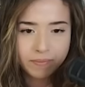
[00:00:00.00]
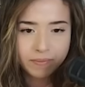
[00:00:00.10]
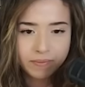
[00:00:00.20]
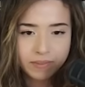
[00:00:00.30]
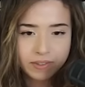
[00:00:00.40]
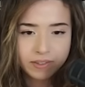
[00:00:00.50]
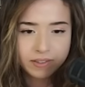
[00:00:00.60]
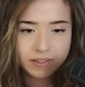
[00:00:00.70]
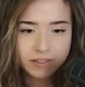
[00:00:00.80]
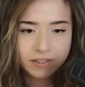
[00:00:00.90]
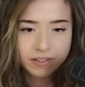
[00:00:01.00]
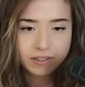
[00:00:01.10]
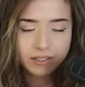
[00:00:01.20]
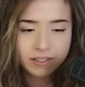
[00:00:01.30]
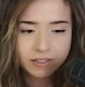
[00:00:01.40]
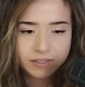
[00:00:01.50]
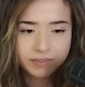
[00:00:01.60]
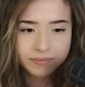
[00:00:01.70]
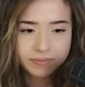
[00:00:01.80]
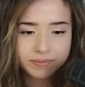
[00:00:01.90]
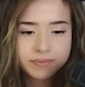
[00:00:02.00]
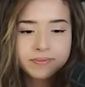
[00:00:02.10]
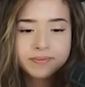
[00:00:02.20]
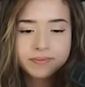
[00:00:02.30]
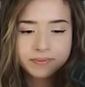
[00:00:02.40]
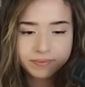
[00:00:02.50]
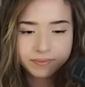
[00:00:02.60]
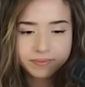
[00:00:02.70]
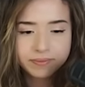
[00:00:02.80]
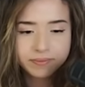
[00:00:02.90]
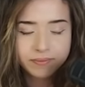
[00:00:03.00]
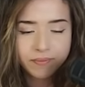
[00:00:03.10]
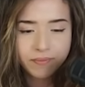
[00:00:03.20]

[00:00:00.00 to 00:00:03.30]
This person isn't speaking.